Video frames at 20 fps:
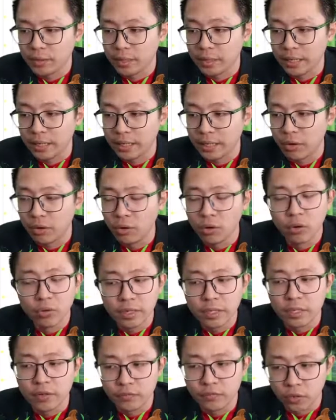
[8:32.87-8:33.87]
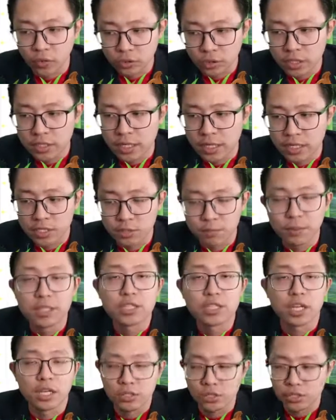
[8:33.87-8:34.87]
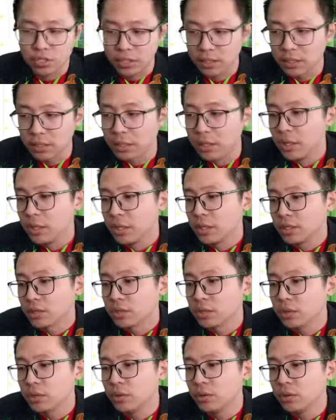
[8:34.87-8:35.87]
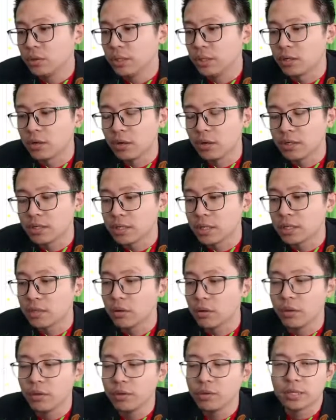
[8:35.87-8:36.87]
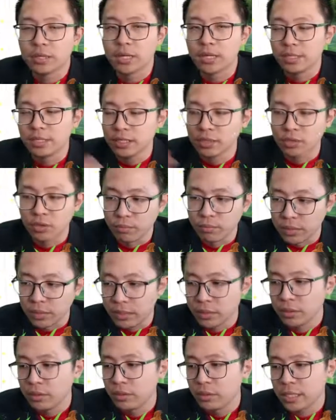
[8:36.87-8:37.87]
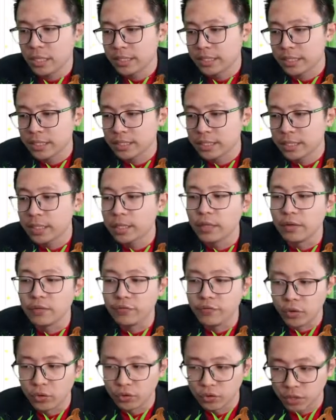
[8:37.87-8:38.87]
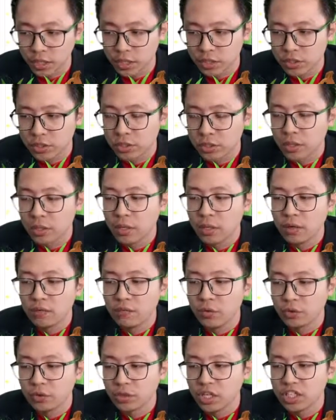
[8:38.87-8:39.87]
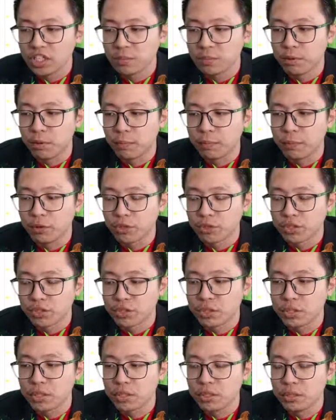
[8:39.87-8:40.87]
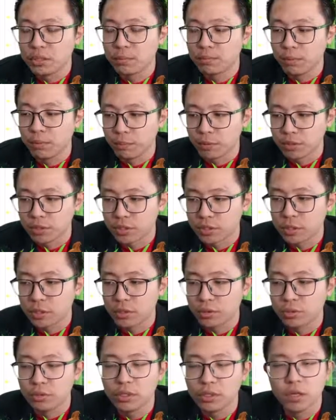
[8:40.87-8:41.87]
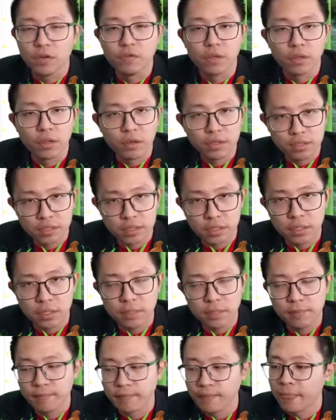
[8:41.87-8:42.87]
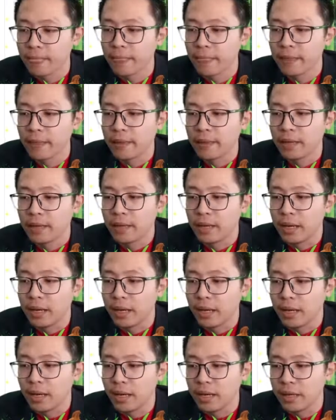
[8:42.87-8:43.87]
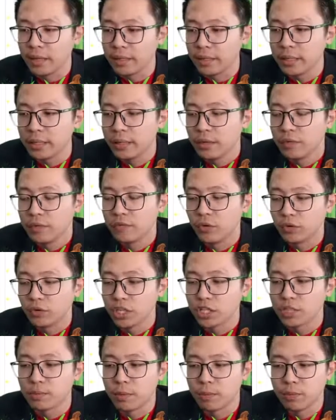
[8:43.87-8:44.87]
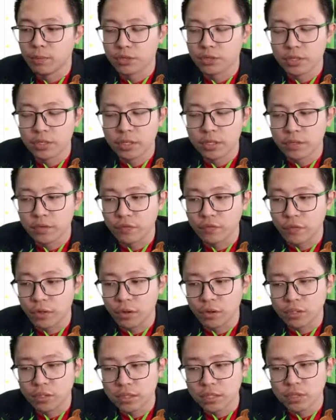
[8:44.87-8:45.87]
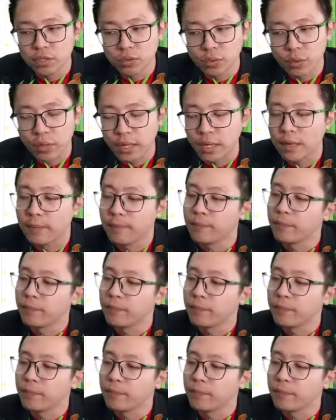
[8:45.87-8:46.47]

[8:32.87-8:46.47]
only the voltage and the speed changing. So the constant, or you can just omit. You can just say the voltage proportional to the velocity. Voltage proportional to the velocity square.